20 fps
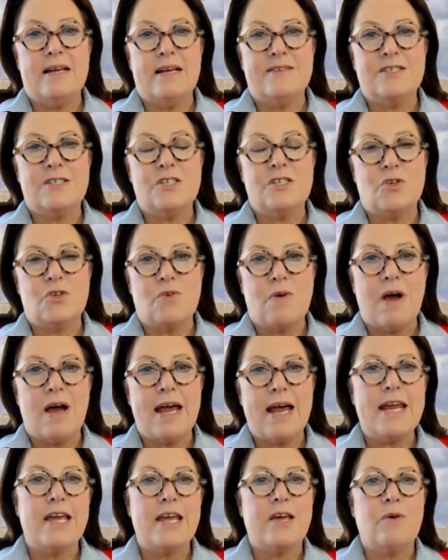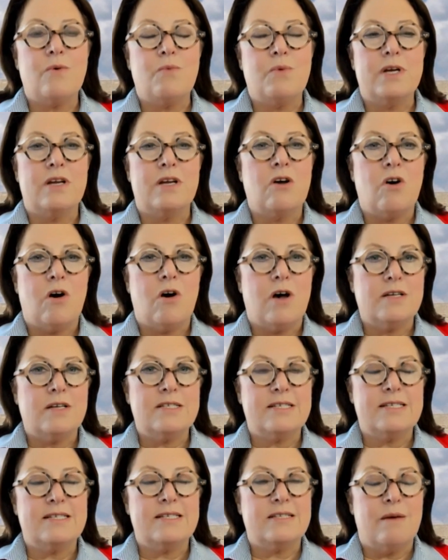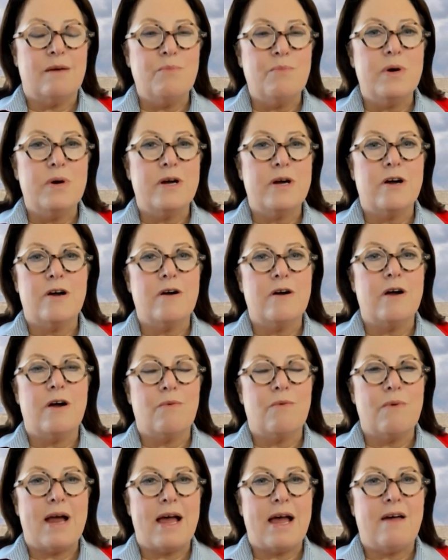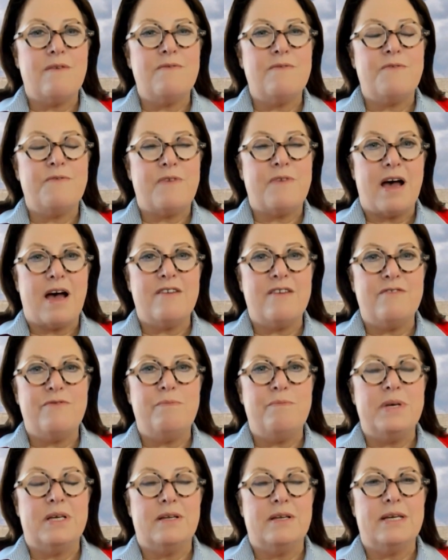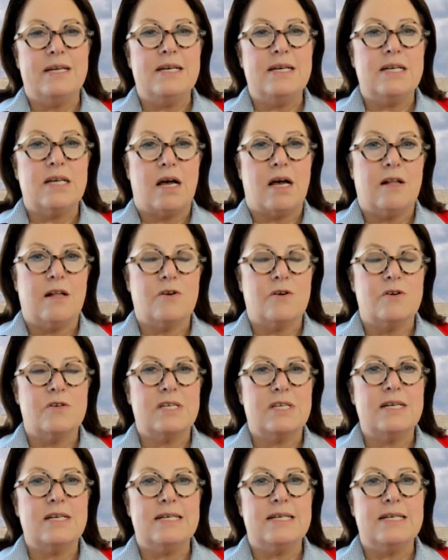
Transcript: a strike would cost somewhere around $5 billion a